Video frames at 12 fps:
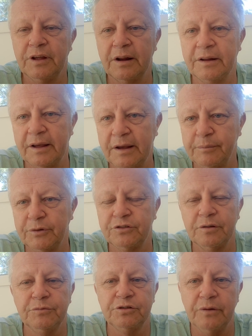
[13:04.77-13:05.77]
that enables
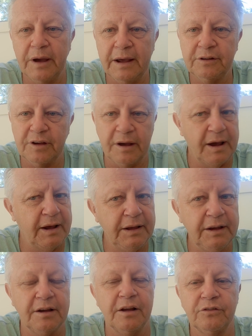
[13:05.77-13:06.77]
them to enter
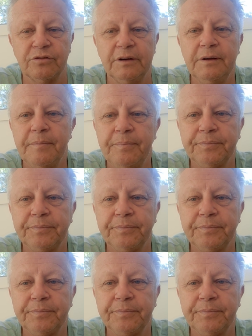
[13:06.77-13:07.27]
any country,